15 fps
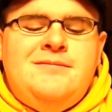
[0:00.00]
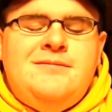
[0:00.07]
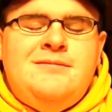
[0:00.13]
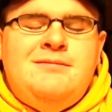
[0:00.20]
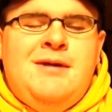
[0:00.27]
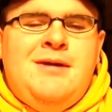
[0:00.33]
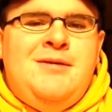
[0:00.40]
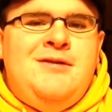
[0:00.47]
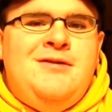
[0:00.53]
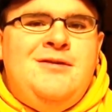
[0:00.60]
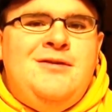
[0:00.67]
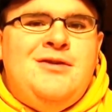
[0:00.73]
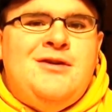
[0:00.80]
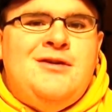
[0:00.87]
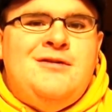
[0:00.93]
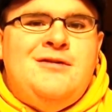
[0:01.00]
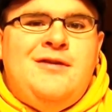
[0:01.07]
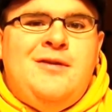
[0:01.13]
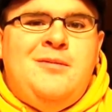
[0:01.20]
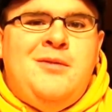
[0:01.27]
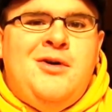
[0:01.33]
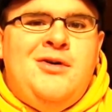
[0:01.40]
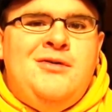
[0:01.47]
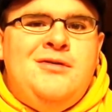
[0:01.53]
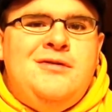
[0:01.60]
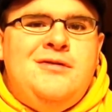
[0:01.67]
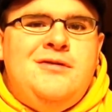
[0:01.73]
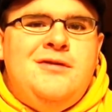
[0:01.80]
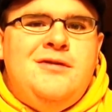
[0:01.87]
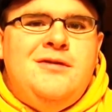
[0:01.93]
maybe 2/3 of the
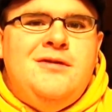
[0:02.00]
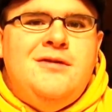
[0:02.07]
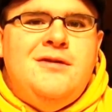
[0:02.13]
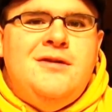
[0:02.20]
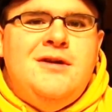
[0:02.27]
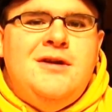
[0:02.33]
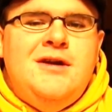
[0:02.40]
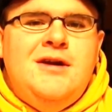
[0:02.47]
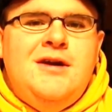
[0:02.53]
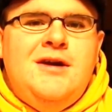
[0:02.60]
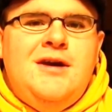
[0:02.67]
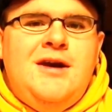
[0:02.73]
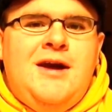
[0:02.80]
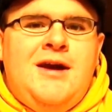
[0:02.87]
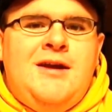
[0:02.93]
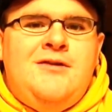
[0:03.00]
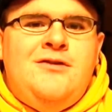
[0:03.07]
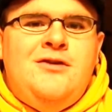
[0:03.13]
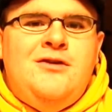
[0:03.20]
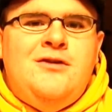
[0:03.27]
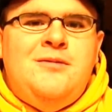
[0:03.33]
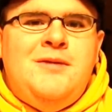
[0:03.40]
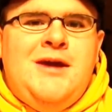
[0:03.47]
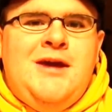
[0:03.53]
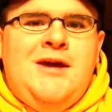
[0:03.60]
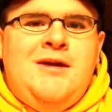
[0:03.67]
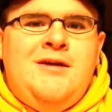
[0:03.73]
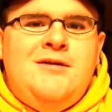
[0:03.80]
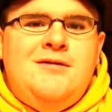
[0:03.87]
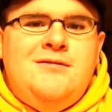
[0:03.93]
most, and it took
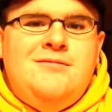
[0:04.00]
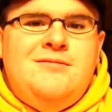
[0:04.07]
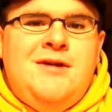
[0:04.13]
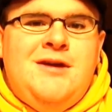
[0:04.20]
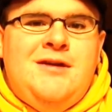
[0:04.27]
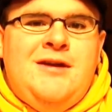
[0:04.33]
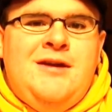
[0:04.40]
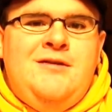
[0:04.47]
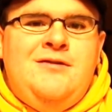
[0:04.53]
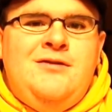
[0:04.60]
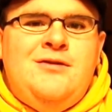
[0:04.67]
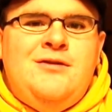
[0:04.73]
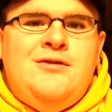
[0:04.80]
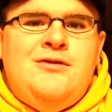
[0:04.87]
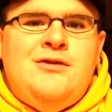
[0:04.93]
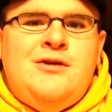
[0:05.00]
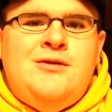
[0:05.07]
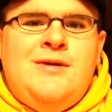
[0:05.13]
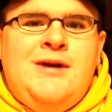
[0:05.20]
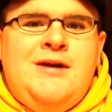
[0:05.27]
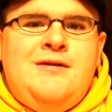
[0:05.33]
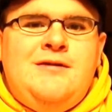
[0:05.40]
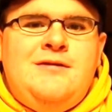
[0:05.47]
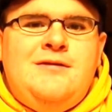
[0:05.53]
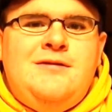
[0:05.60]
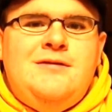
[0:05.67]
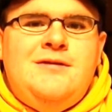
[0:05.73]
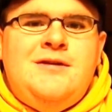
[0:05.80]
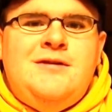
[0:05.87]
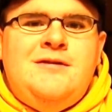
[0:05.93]
me at least 2 or 3 weeks
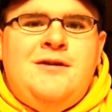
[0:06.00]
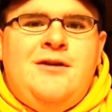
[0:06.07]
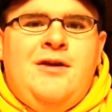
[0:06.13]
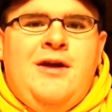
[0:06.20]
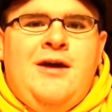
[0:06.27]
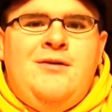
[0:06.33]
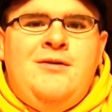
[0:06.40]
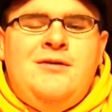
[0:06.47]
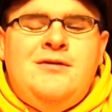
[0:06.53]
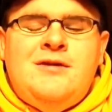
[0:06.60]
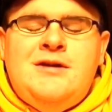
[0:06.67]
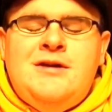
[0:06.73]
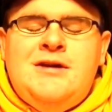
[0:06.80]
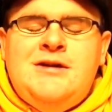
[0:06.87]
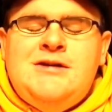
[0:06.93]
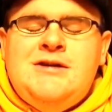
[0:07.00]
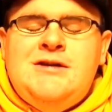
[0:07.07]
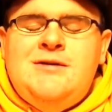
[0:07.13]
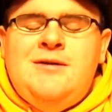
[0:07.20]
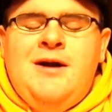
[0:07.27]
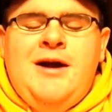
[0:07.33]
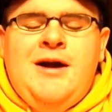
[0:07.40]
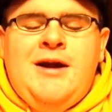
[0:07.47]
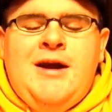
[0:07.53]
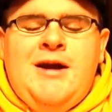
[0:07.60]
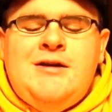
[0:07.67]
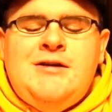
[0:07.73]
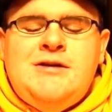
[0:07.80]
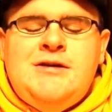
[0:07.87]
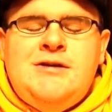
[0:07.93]
until I was conditioned to where I could
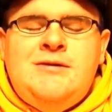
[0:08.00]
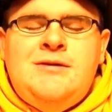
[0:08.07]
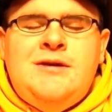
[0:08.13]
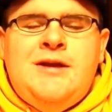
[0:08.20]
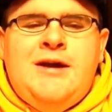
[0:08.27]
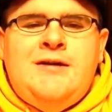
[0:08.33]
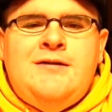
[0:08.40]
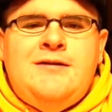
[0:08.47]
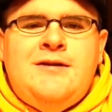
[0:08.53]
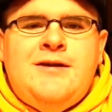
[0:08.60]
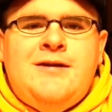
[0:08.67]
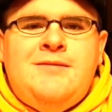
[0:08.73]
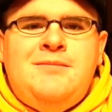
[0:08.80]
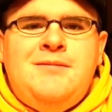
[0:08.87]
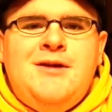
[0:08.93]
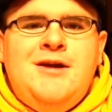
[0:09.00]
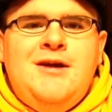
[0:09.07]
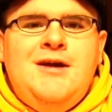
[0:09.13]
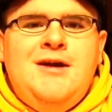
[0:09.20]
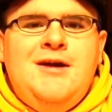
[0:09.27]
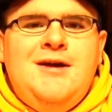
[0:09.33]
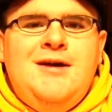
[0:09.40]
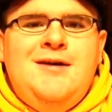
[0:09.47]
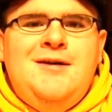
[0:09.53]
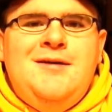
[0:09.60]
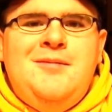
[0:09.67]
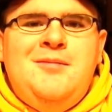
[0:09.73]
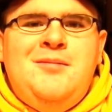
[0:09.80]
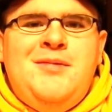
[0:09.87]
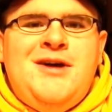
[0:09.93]
actually do it last time.
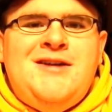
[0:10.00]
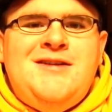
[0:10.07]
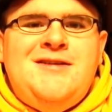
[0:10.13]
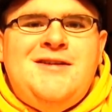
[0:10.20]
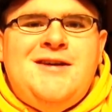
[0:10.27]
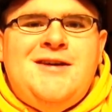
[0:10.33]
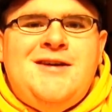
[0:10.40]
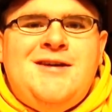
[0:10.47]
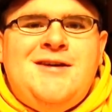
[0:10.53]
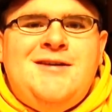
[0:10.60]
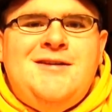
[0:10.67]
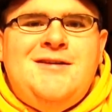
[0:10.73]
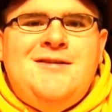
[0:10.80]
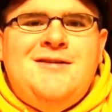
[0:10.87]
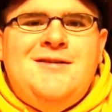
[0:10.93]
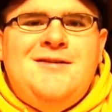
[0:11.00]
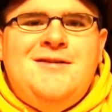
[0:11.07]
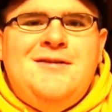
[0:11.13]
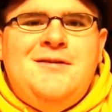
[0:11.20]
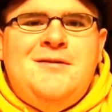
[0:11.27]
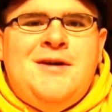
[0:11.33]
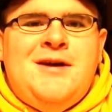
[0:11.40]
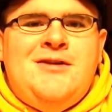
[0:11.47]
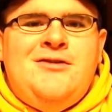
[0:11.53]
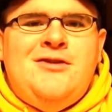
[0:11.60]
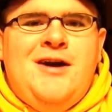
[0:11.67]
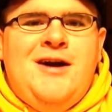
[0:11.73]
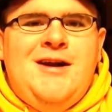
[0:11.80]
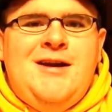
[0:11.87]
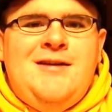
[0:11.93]
But when I
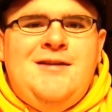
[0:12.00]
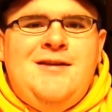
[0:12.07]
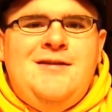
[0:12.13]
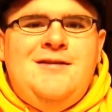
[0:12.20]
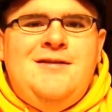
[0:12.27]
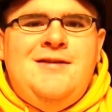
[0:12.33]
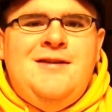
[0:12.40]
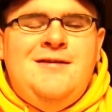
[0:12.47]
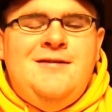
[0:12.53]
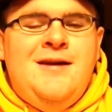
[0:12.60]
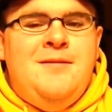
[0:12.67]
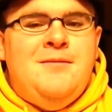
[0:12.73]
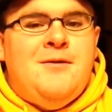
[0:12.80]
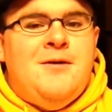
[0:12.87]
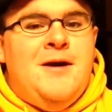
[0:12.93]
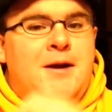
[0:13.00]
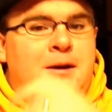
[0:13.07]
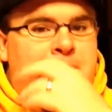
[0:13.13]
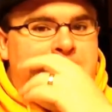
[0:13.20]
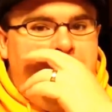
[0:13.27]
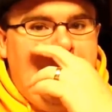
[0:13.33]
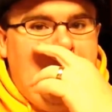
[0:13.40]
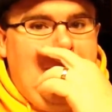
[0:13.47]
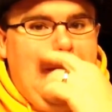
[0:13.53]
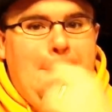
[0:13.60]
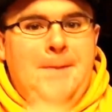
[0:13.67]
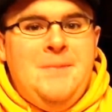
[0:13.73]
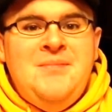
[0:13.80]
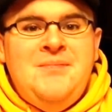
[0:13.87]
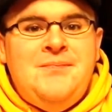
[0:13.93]
tried it this time around,
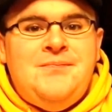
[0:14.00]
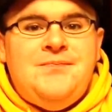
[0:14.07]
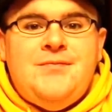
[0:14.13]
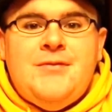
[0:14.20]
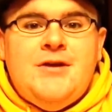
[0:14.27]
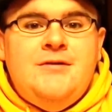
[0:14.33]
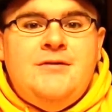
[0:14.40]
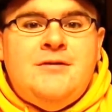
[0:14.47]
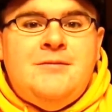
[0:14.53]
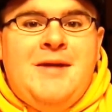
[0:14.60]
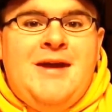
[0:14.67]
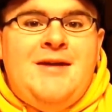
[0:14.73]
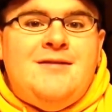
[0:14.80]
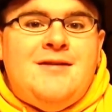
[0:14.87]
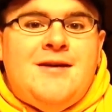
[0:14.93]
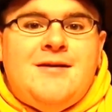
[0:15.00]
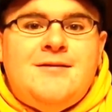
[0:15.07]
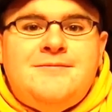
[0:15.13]
it was amazing.